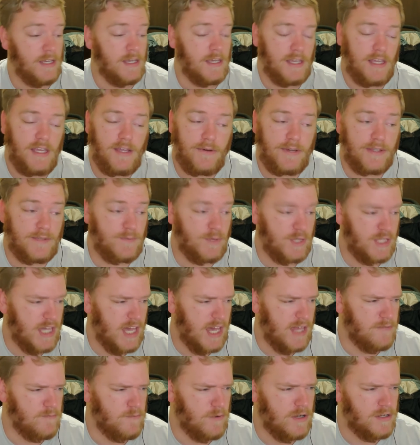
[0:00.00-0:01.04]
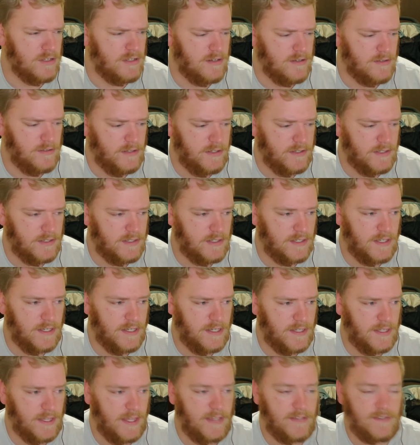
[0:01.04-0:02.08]
Anyways, but yeah, Wrong Turn looks
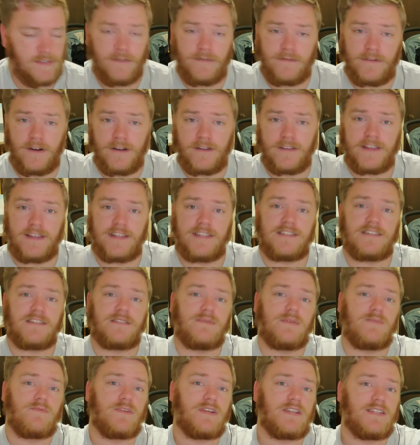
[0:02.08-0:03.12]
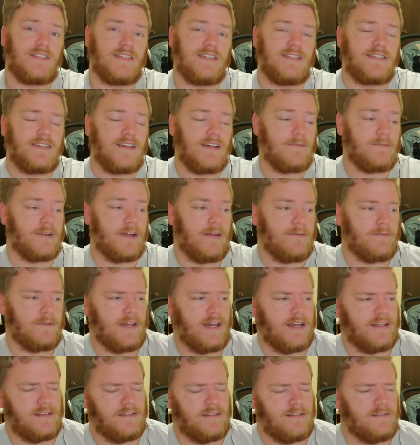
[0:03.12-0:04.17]
so far like it's going to be pretty decent. I
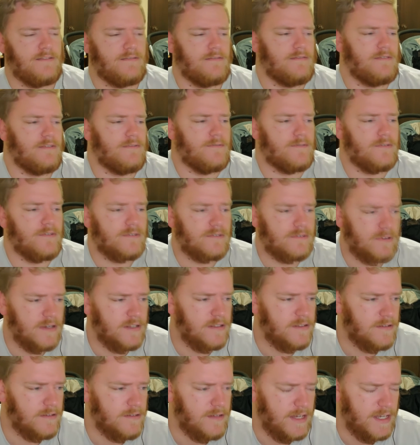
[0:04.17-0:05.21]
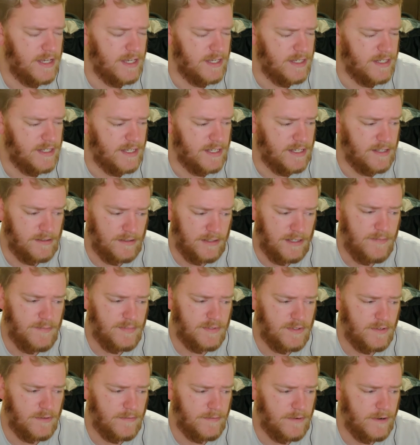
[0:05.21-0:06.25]
reacted to the first trailer and a
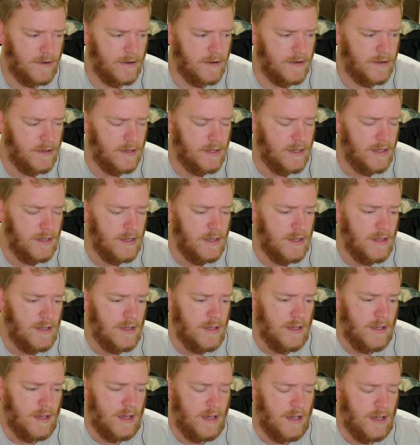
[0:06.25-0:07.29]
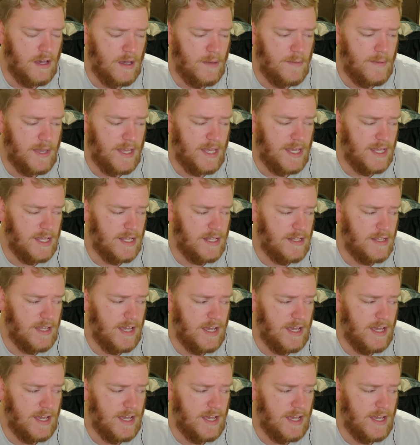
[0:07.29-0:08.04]
clip so far. And